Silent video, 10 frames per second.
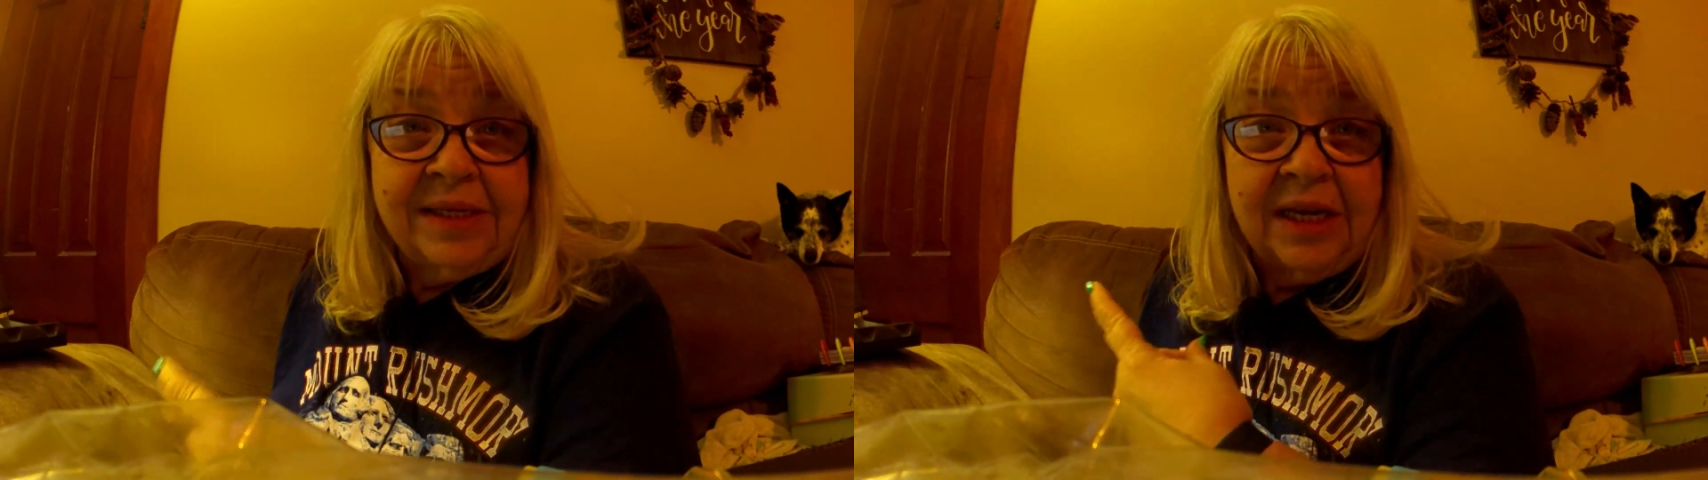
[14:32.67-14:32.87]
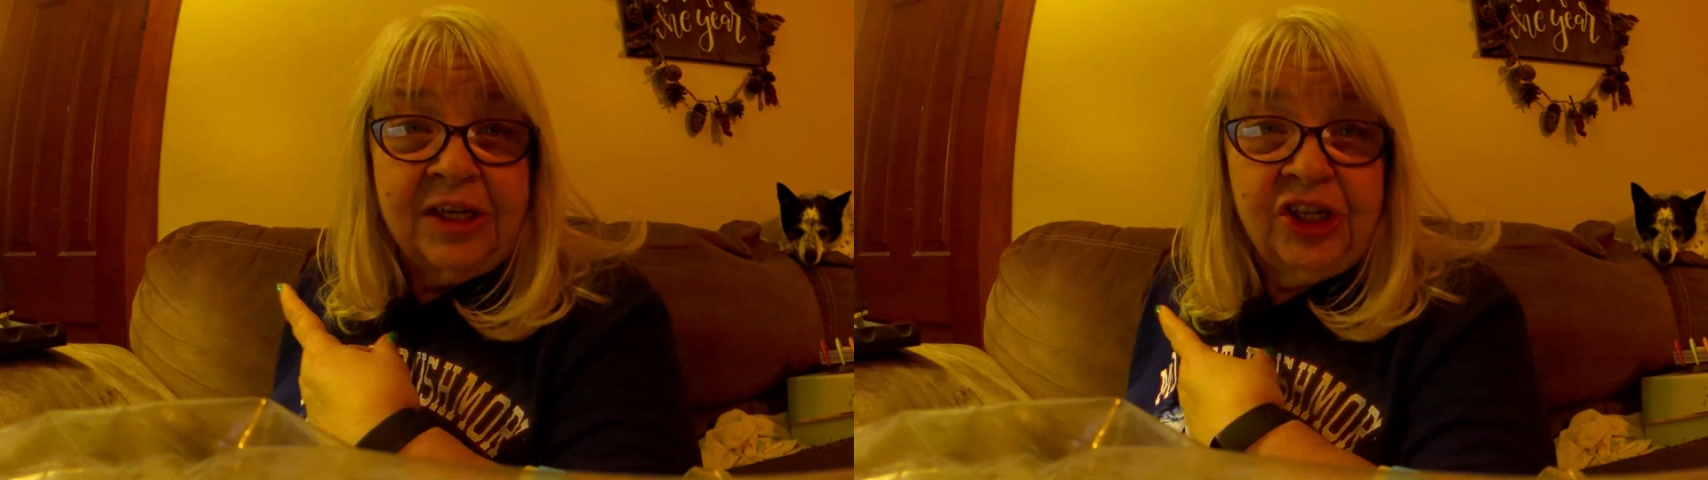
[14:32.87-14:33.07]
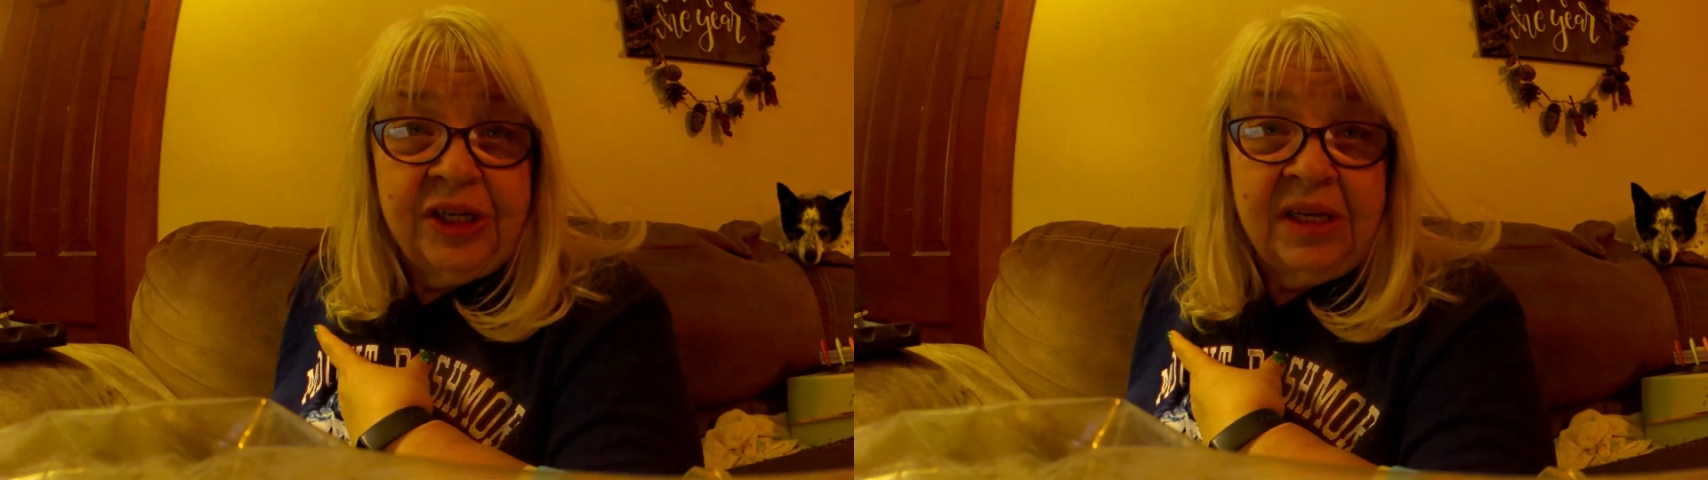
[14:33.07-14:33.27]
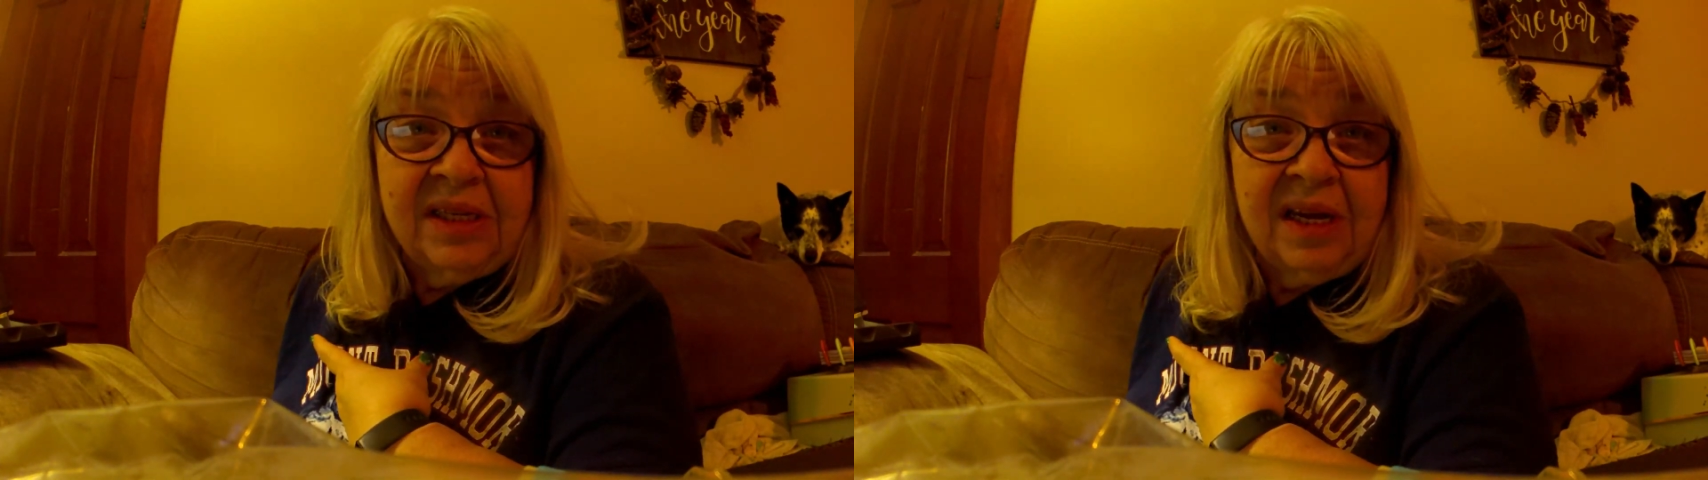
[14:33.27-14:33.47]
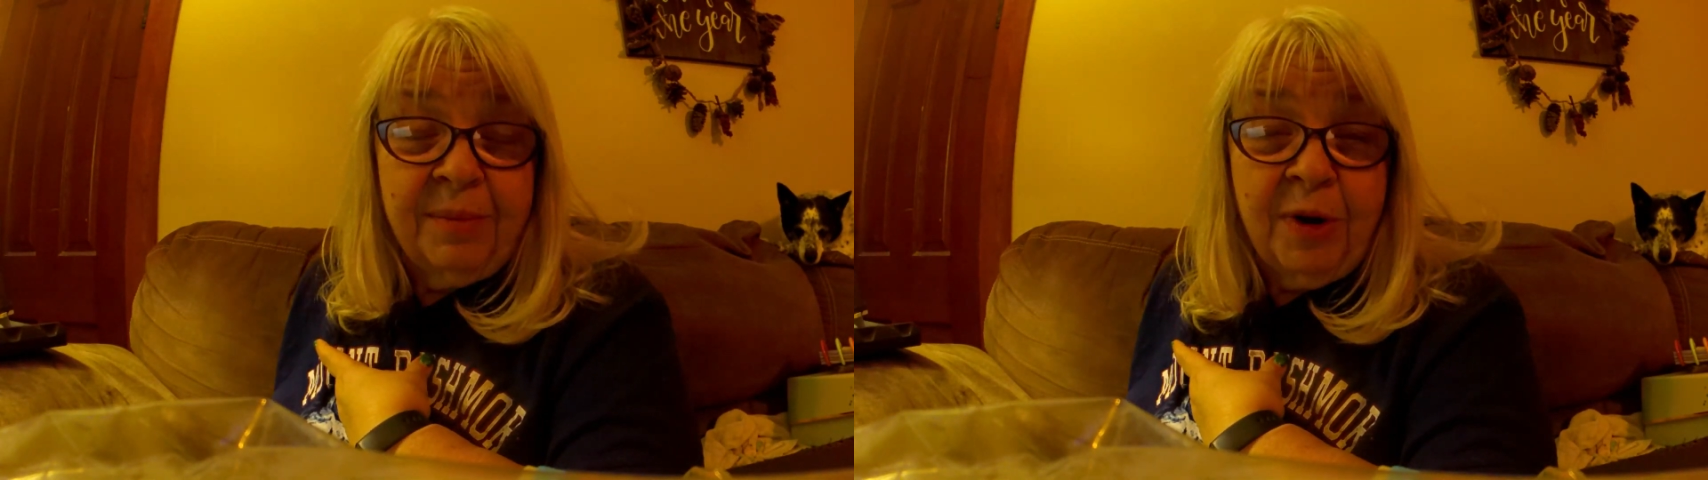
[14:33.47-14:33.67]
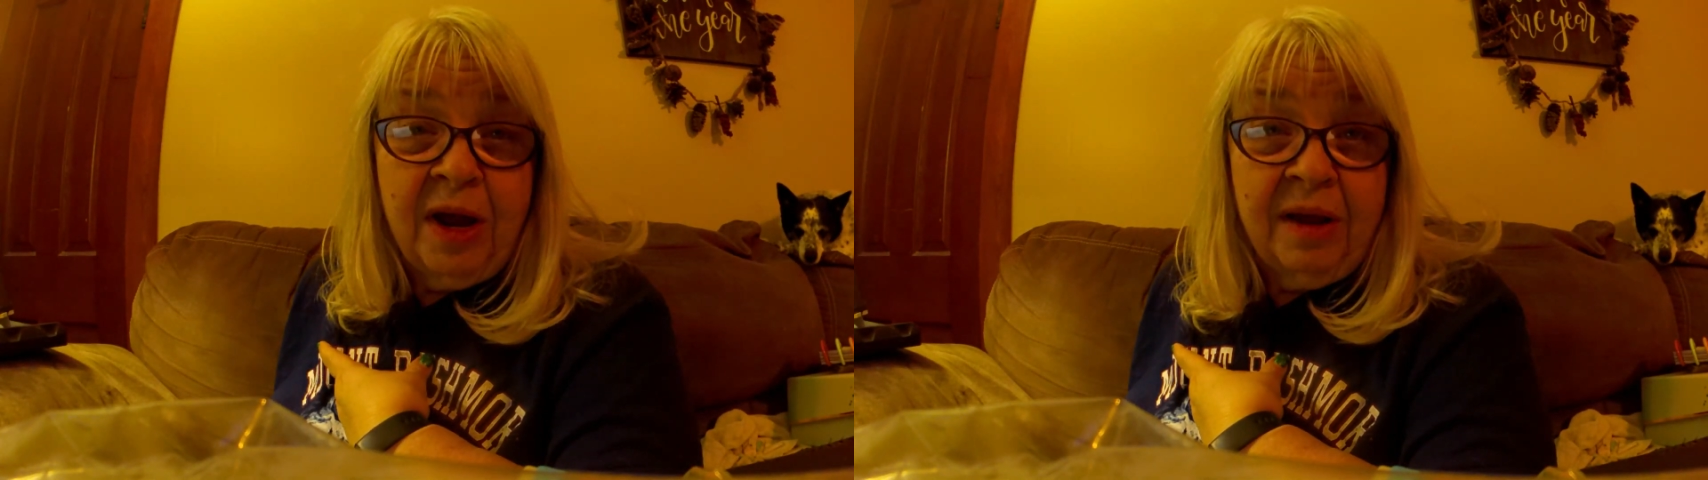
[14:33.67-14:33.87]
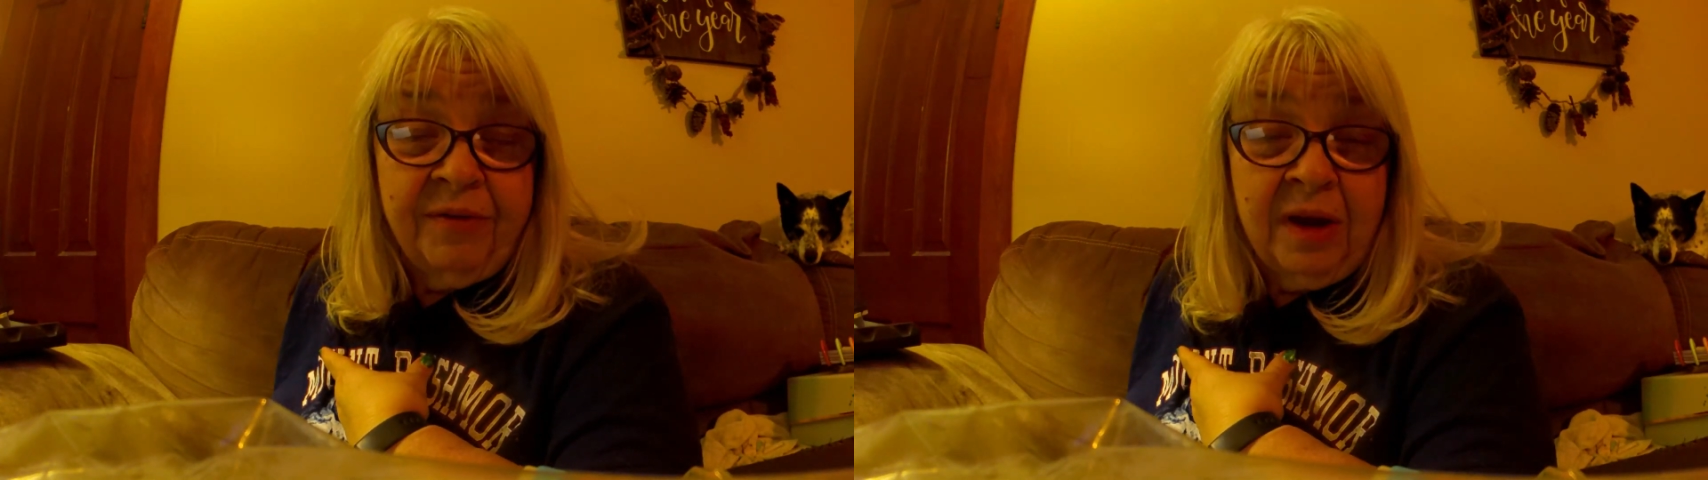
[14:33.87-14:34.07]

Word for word: 10 jeans that I bought a